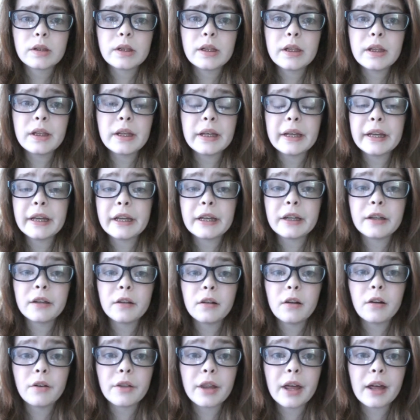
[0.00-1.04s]
He hid
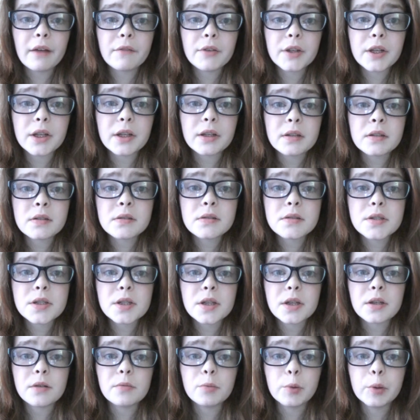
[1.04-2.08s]
all the evidence.
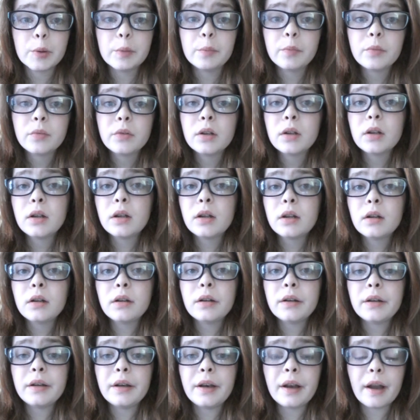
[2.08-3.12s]
He would
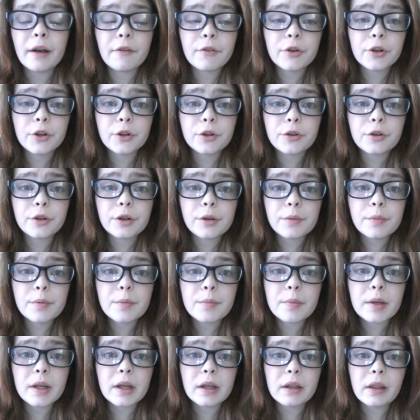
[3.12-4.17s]
never agree with
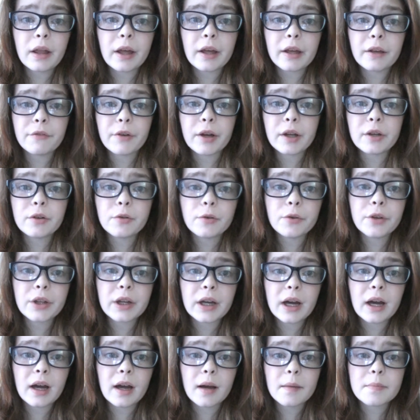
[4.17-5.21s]
me. Like, if I told the
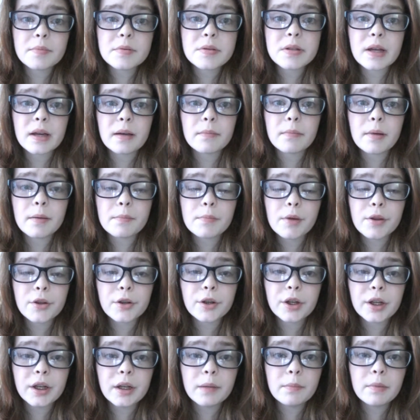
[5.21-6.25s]
cops that my mother
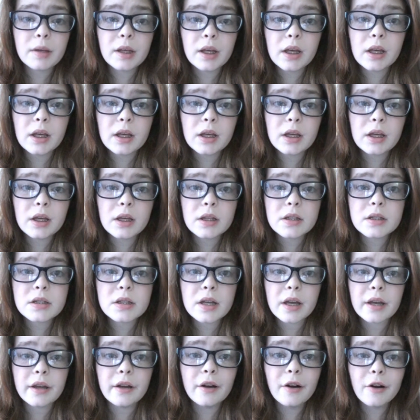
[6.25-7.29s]
hit me, he'd
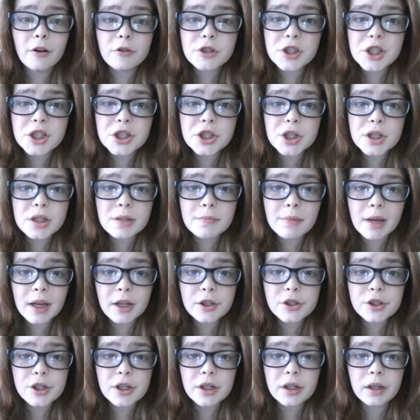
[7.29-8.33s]
say, oh, she's just
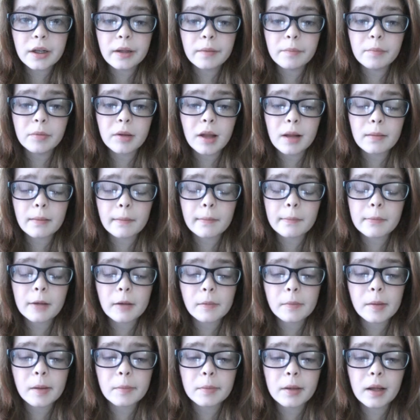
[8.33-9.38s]
imagining it, blah, blah,
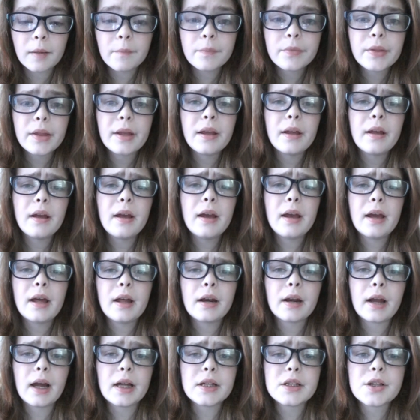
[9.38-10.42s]
blah, blah, blah.
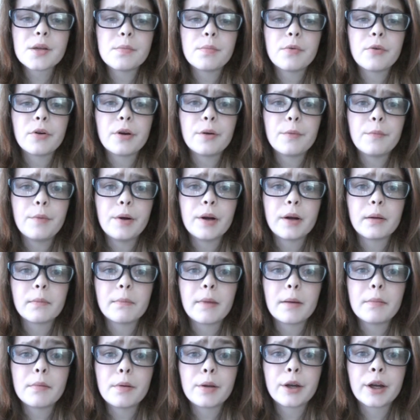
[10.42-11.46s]
And it got to the point where
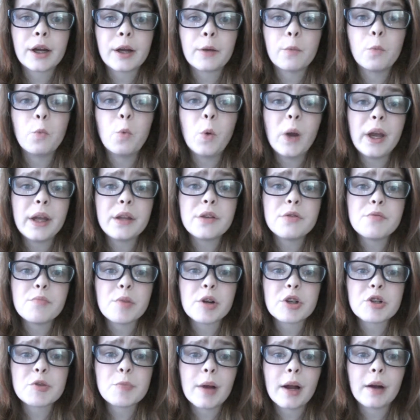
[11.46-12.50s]
my mother had way too
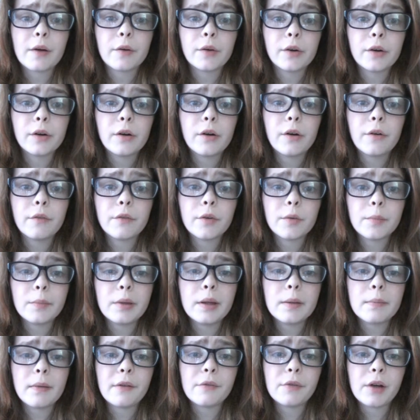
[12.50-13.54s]
much power over
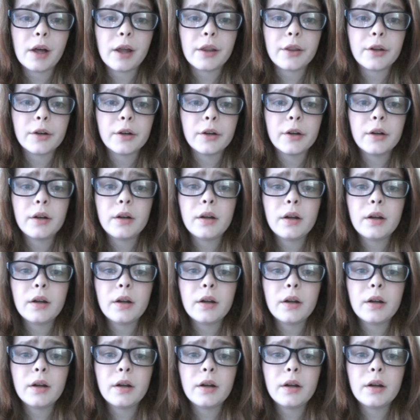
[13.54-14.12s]
me and my father.